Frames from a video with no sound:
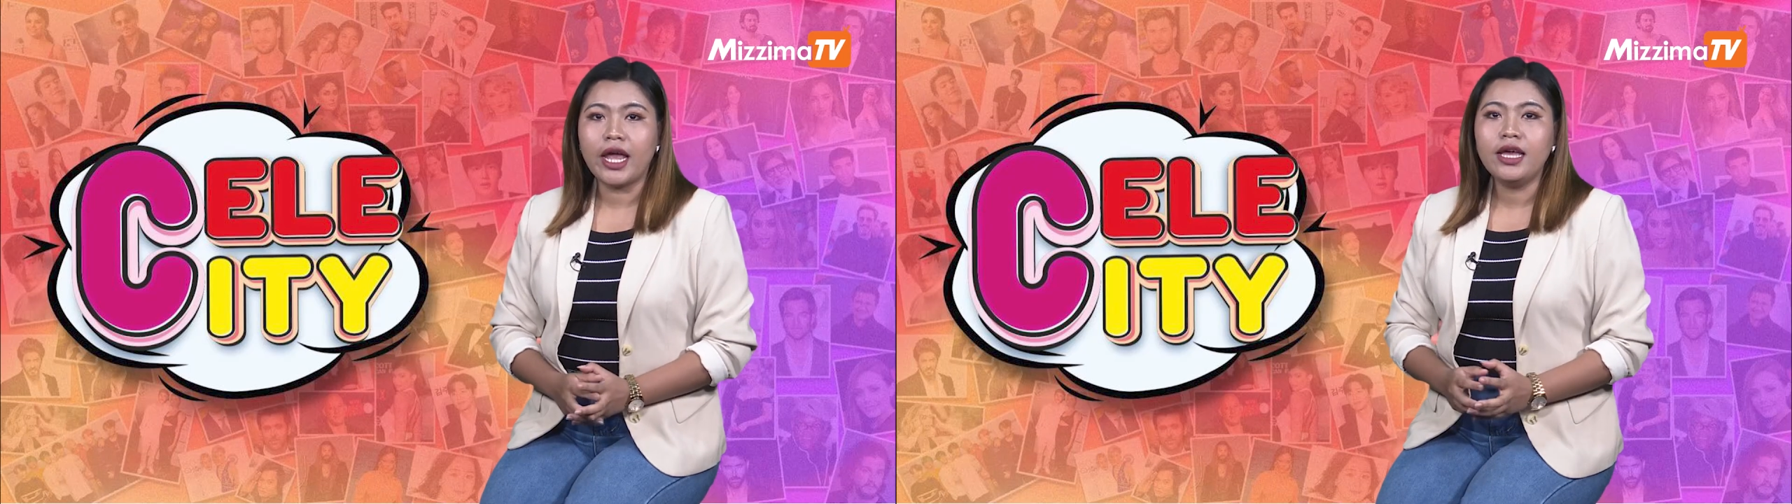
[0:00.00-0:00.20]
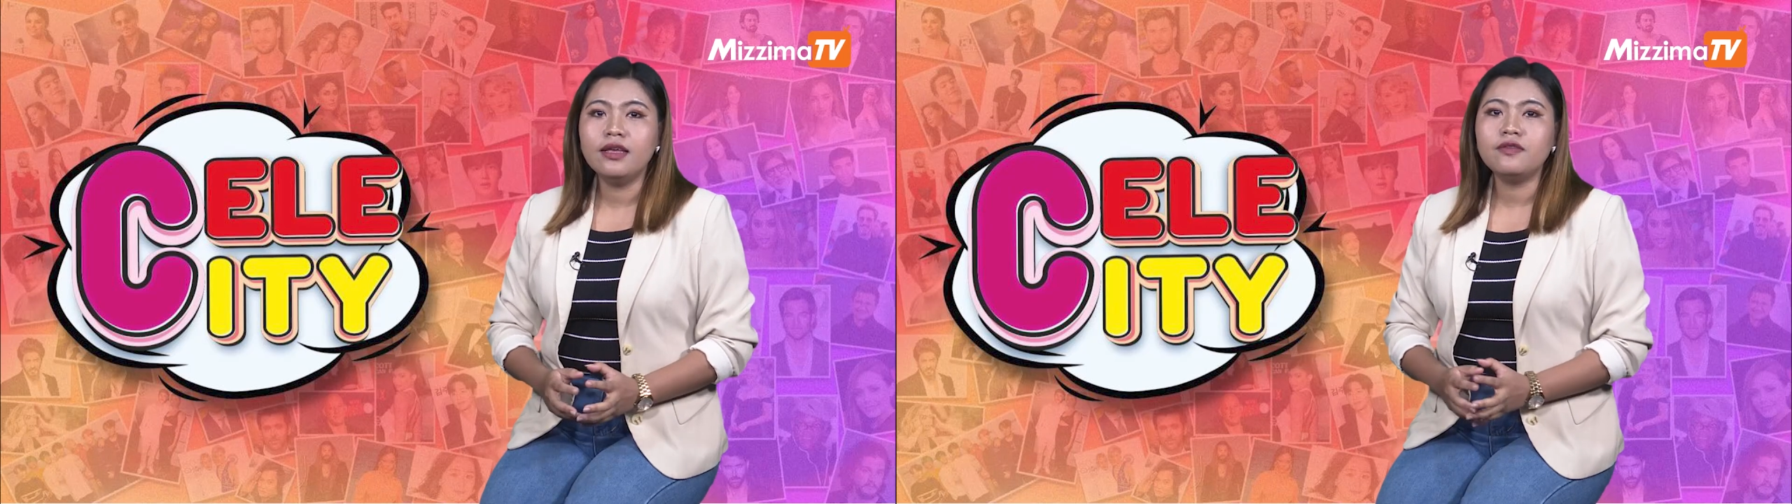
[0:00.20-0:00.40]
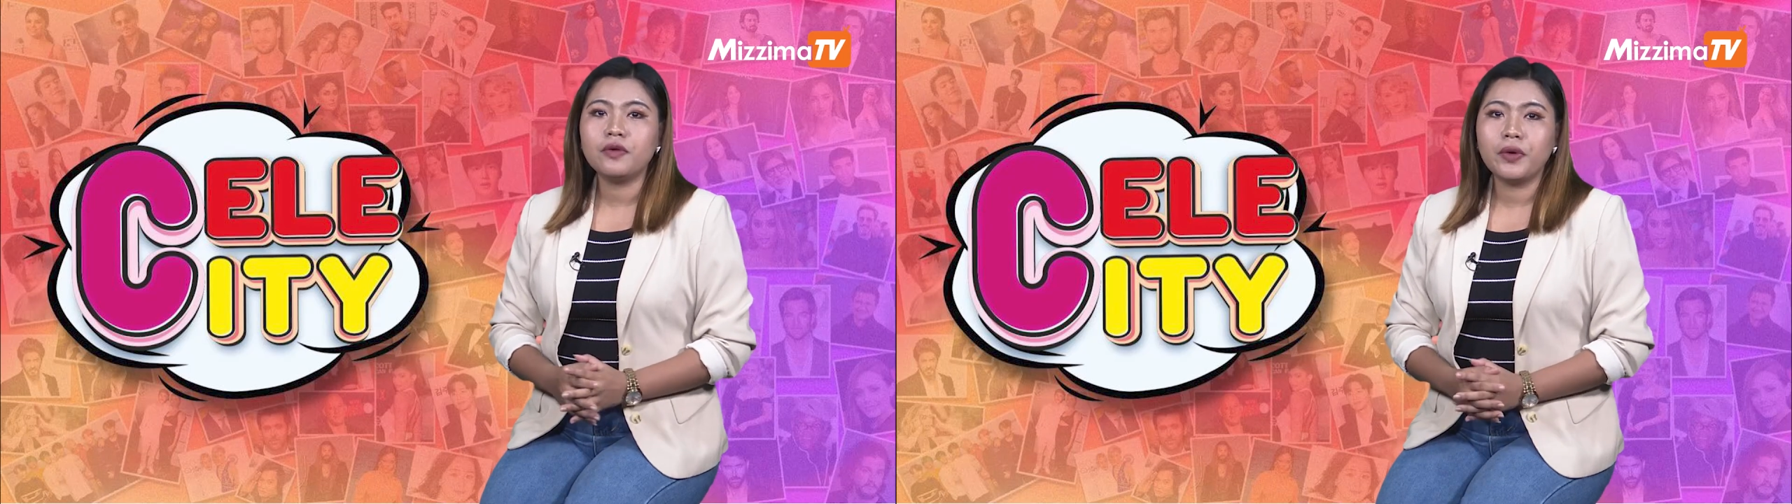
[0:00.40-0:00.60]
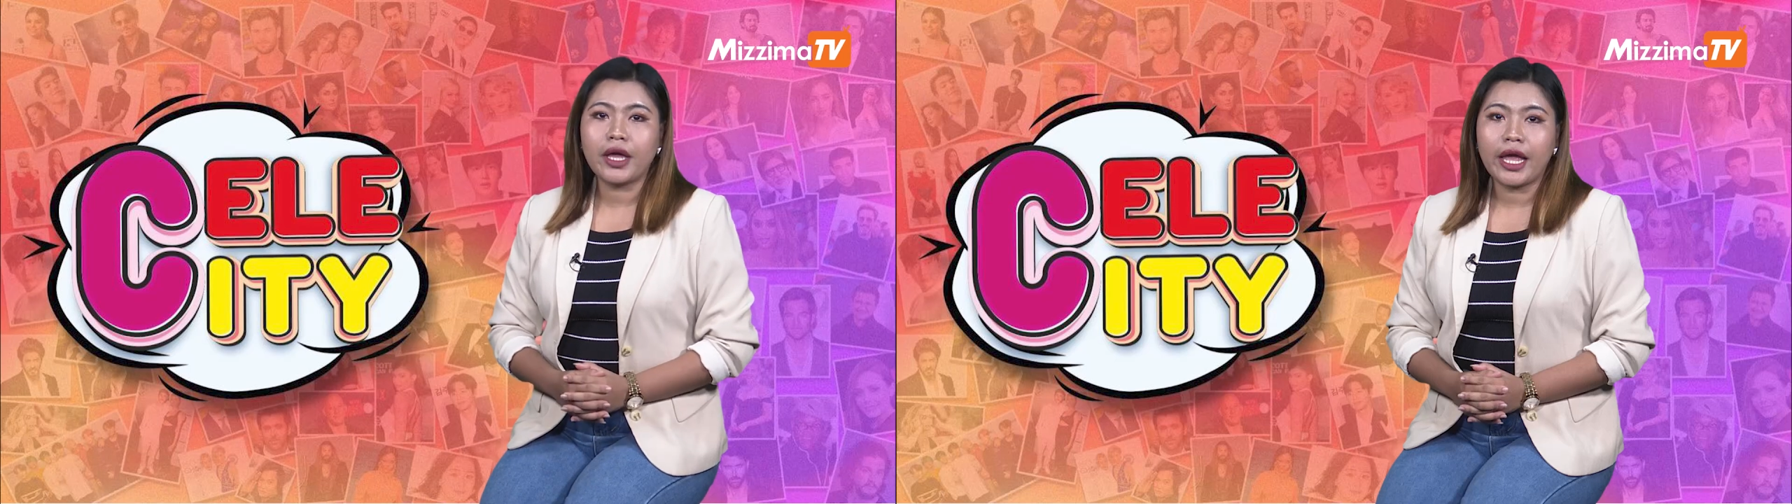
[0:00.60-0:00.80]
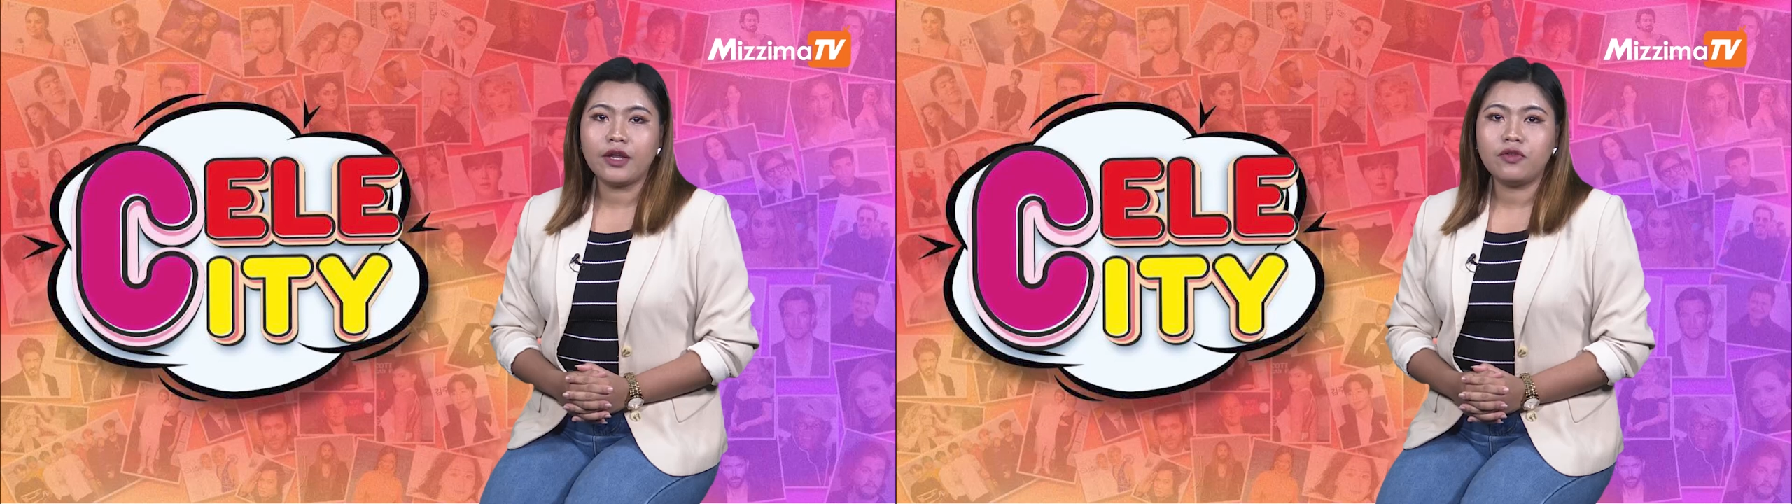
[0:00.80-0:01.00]
is
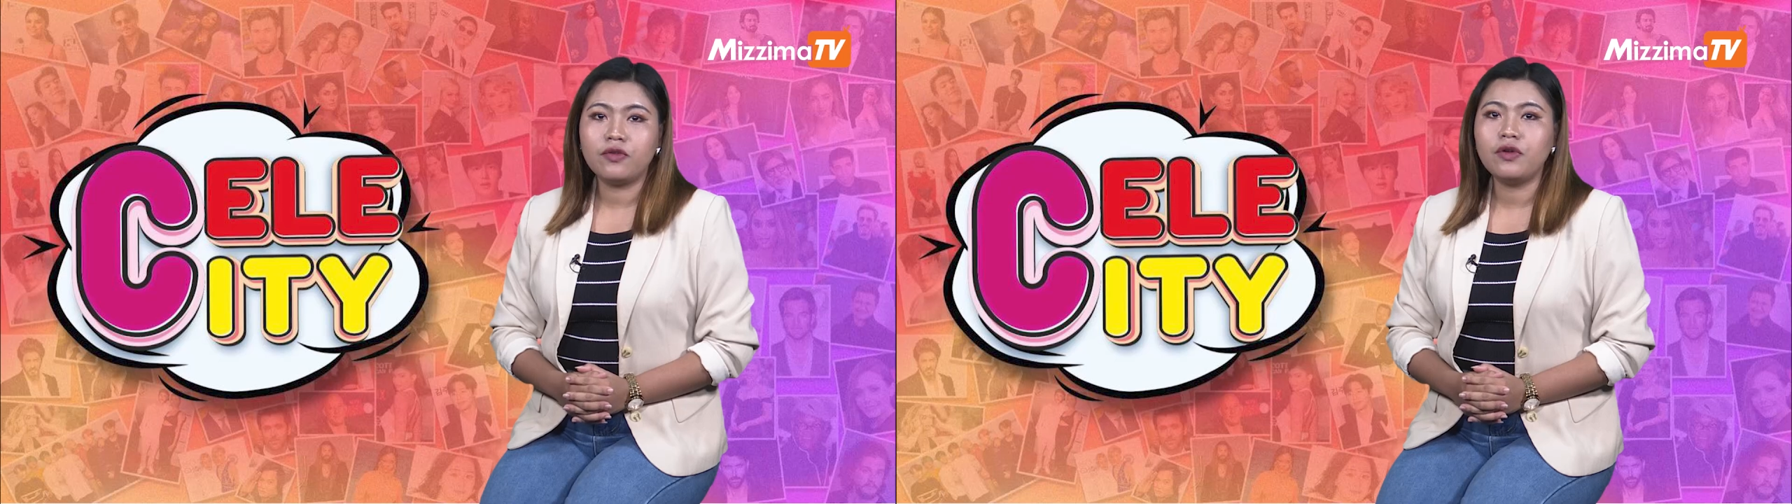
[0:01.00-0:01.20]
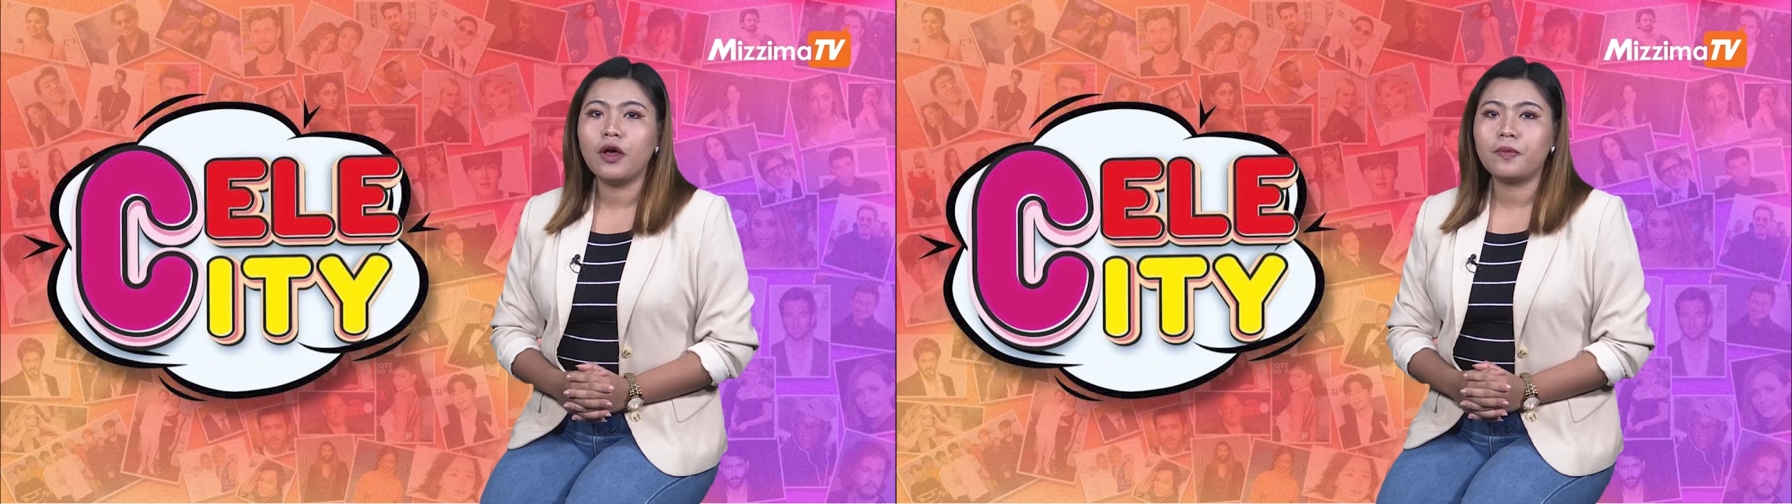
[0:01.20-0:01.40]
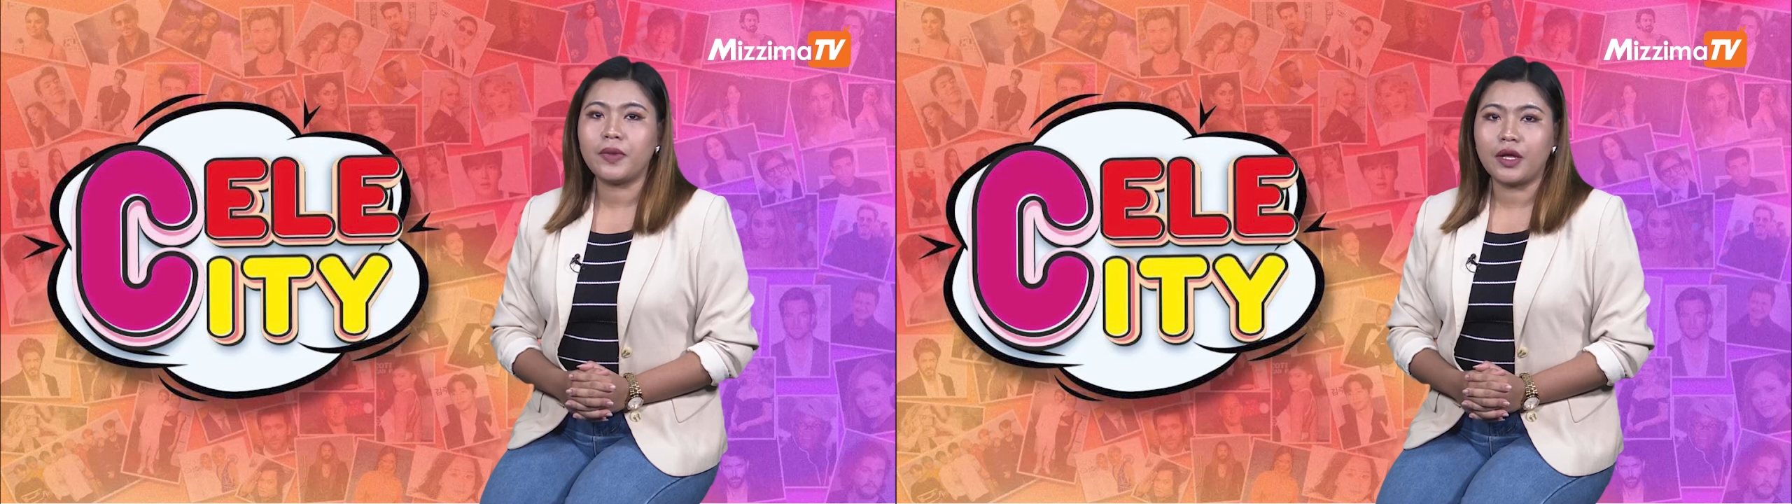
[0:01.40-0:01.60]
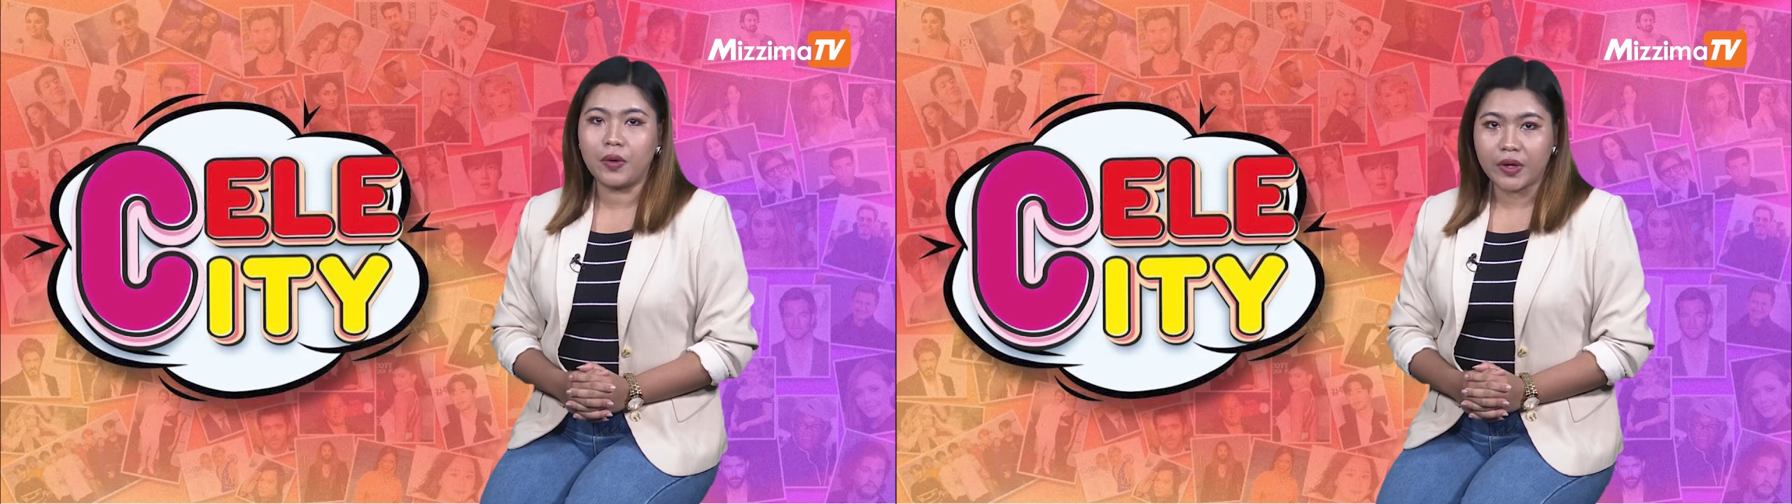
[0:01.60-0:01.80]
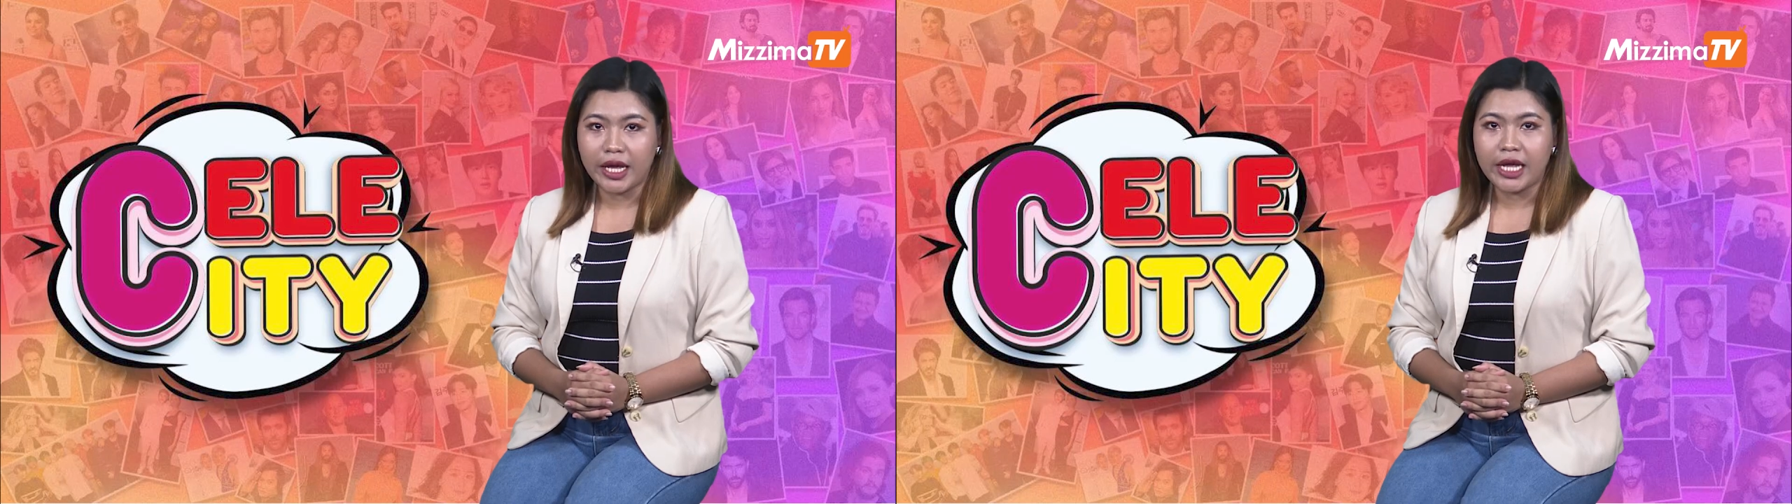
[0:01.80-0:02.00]
okay to not be
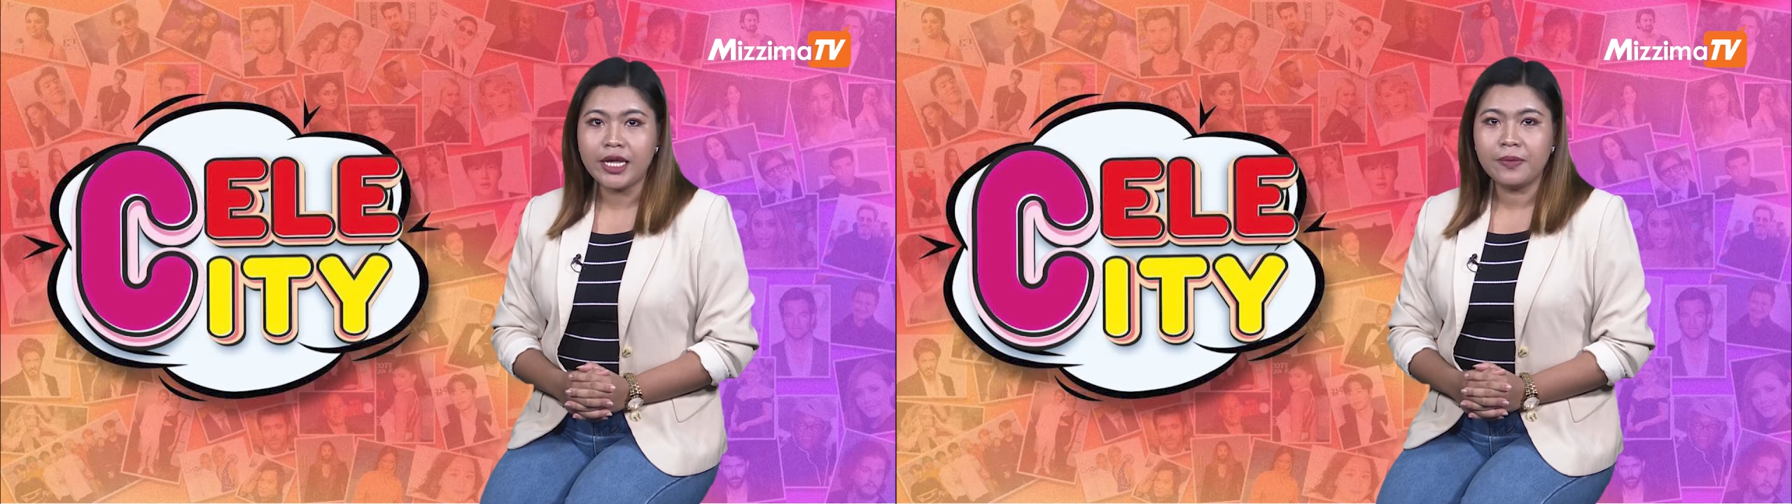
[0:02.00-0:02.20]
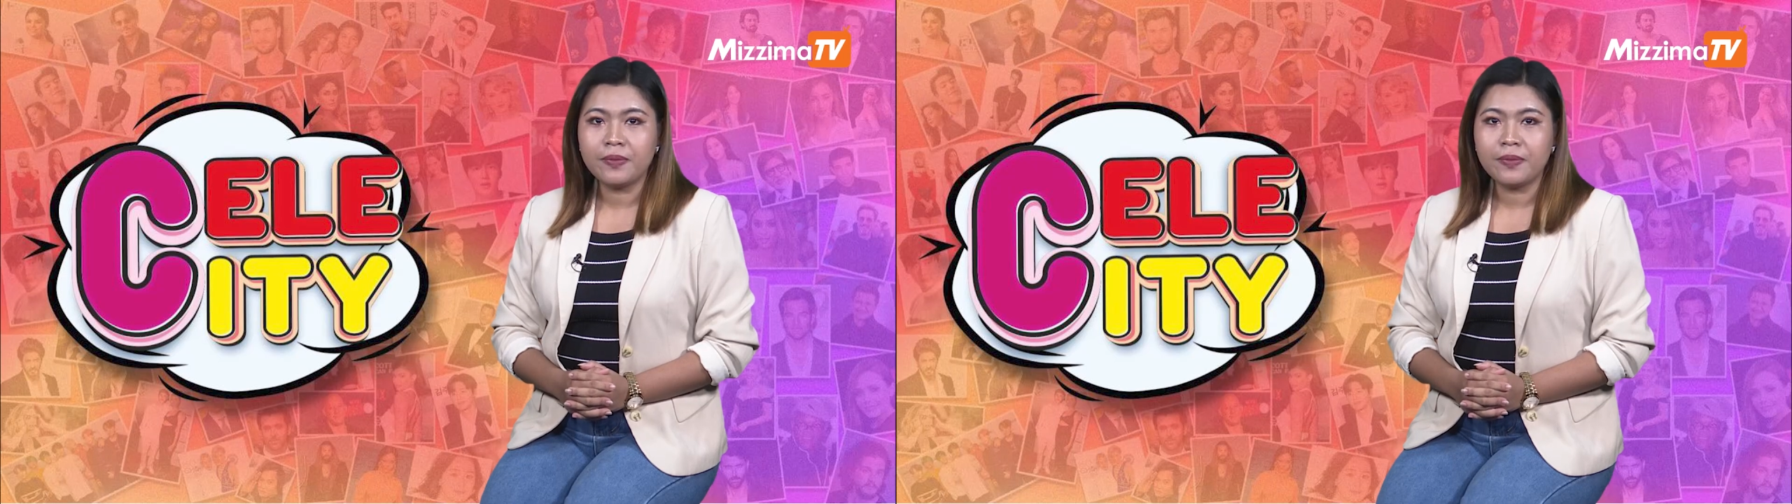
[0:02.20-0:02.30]
okay.